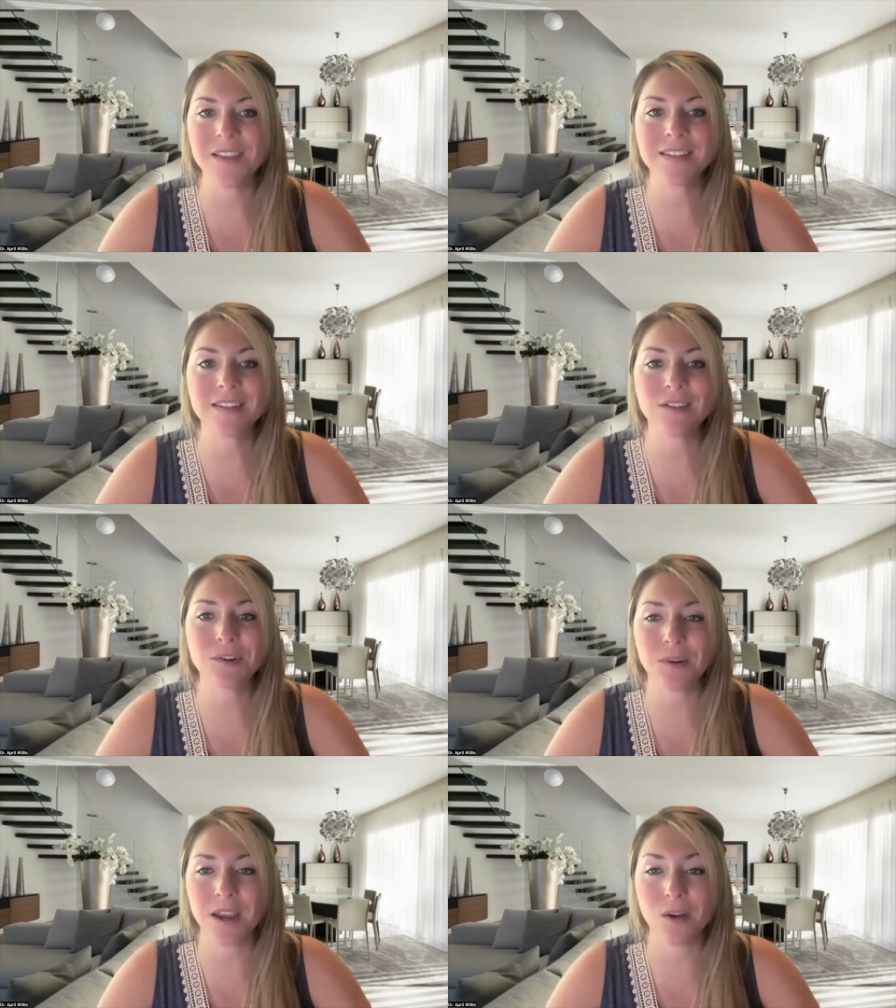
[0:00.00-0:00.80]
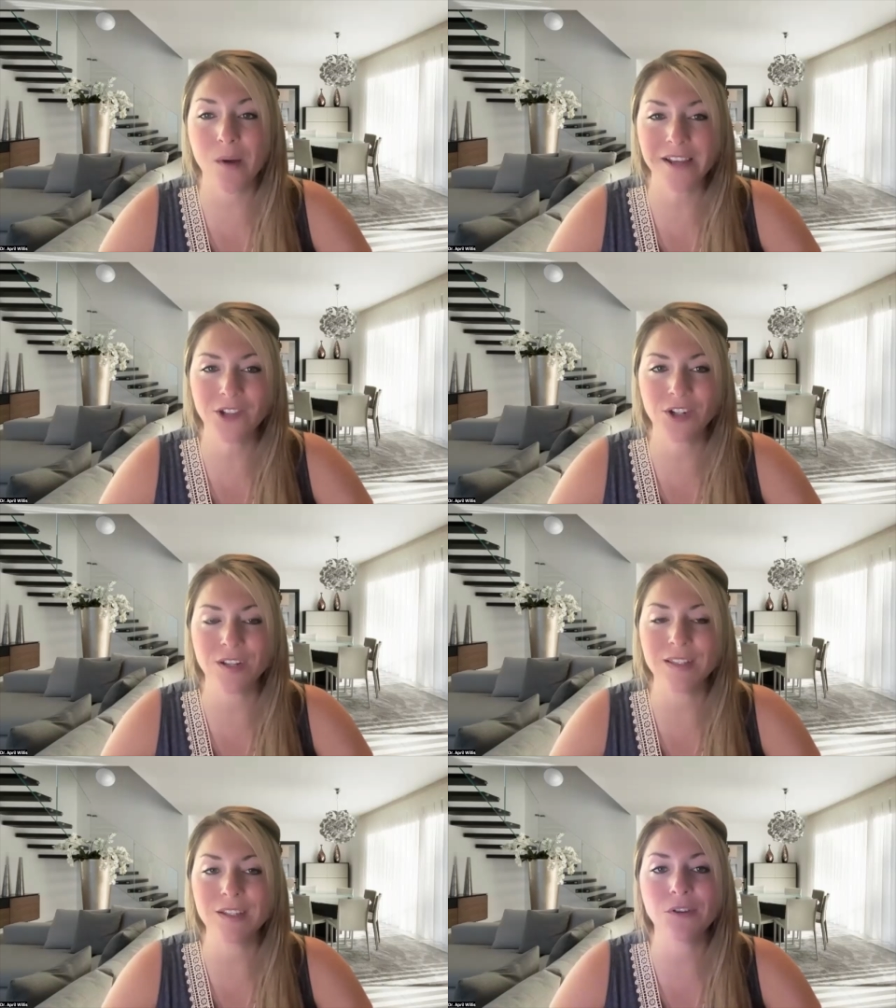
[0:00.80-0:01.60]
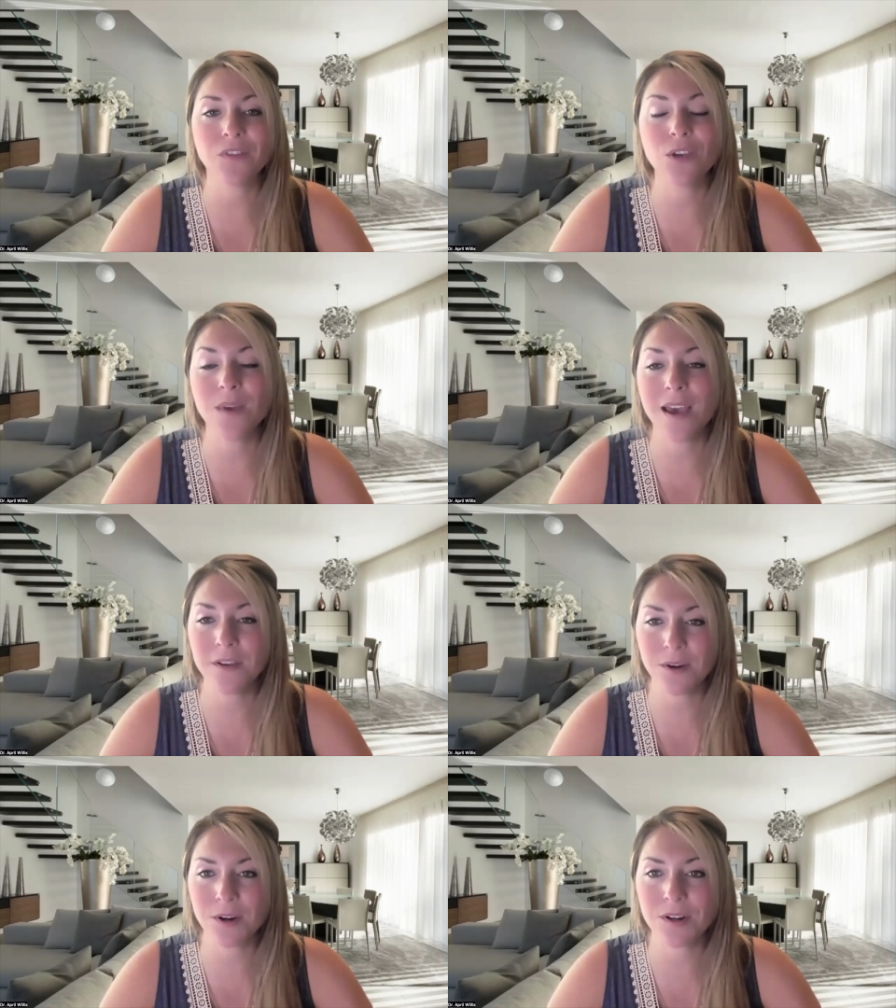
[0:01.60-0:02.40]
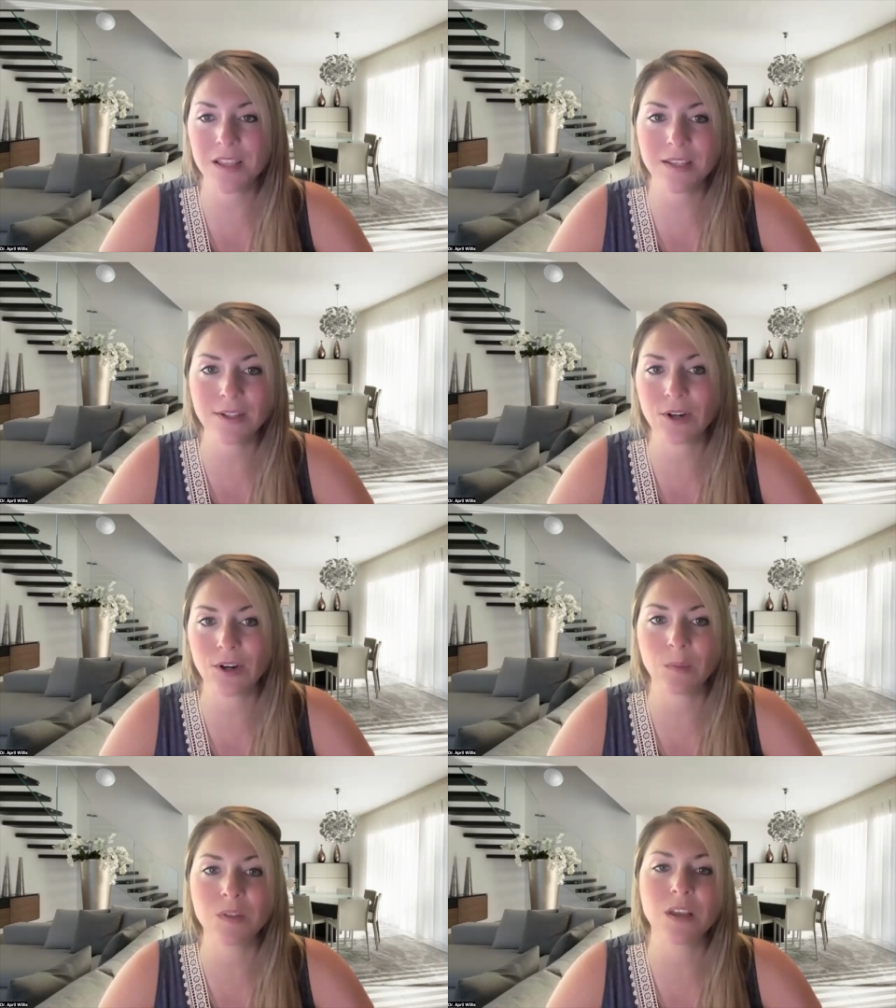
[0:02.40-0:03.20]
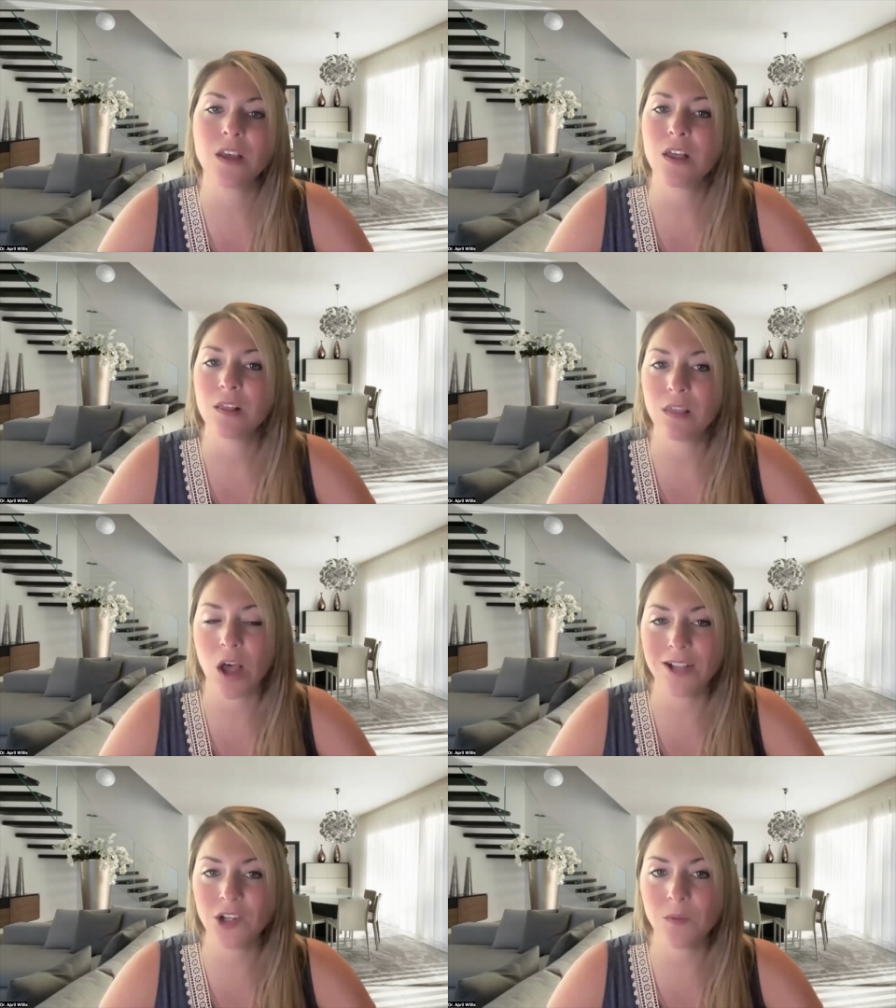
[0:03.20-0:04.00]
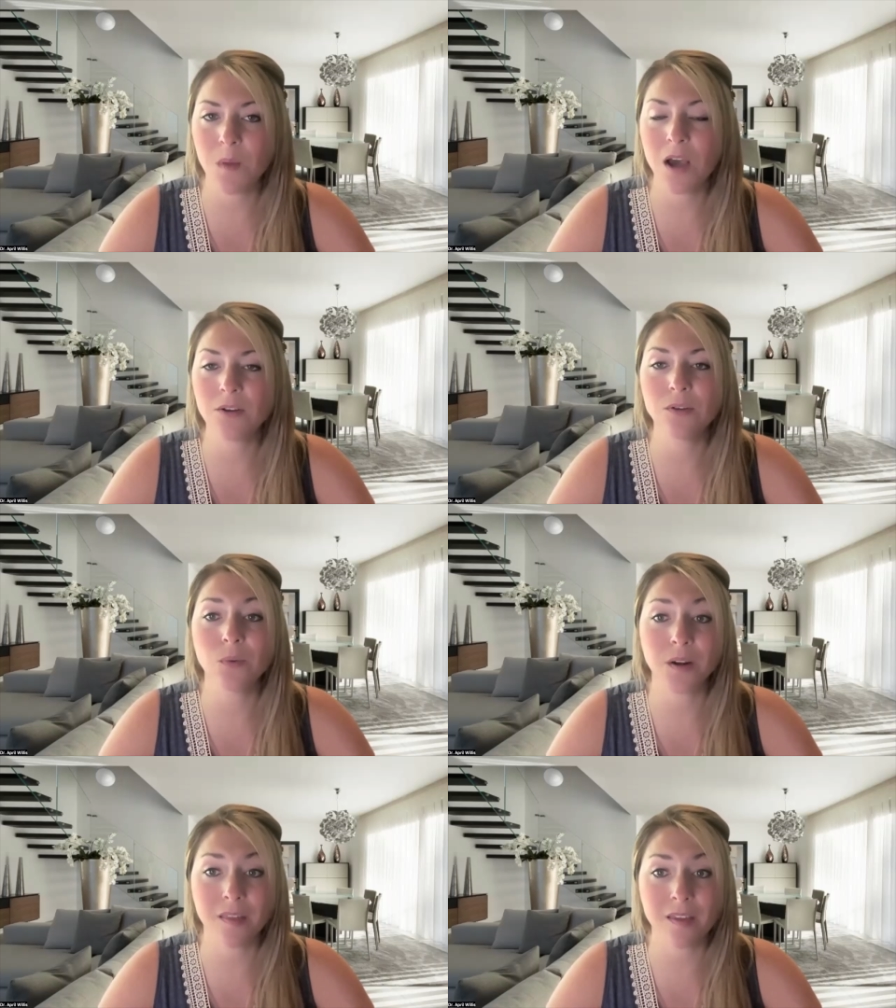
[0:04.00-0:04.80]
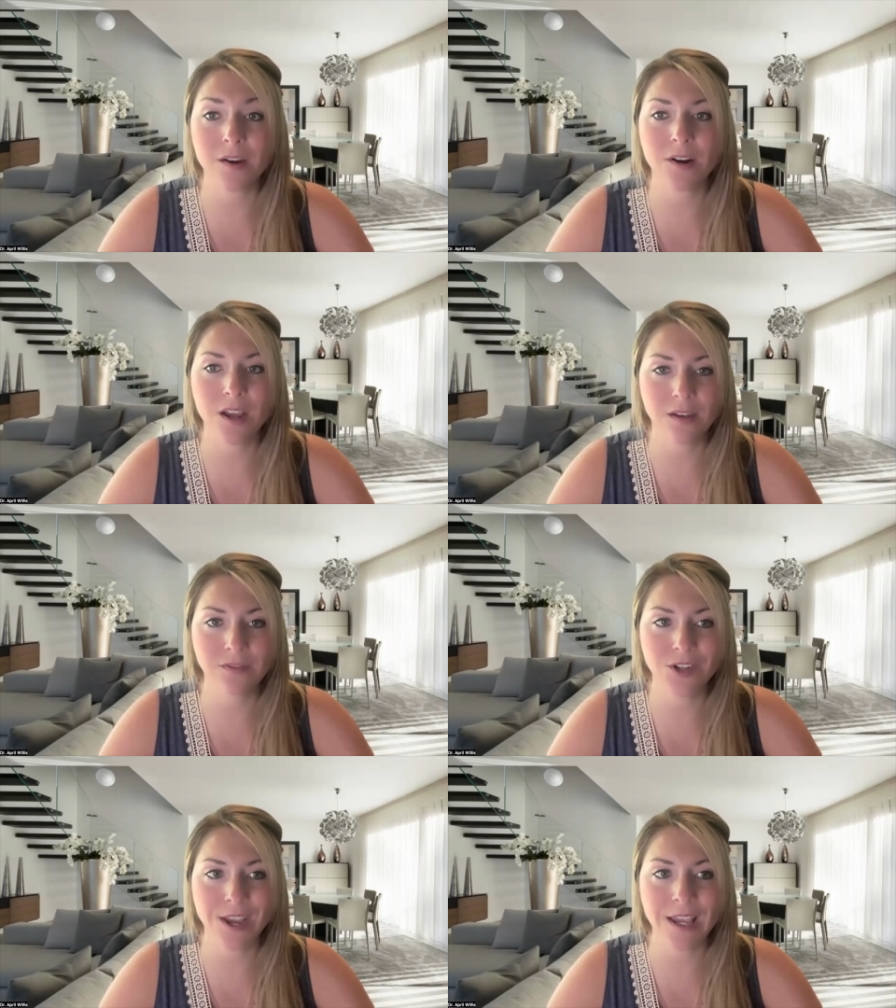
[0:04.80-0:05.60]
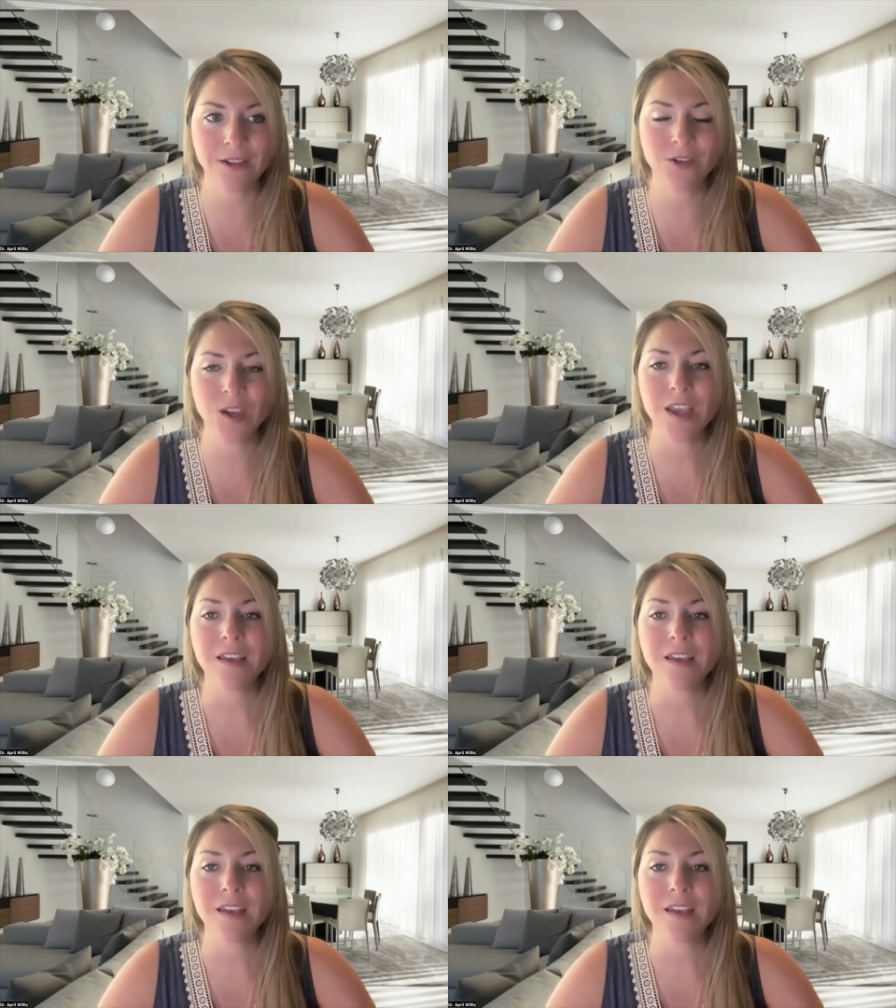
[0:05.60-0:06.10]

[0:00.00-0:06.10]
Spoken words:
This is a great question. So if you haven't heard these terms, logic model or theory of change,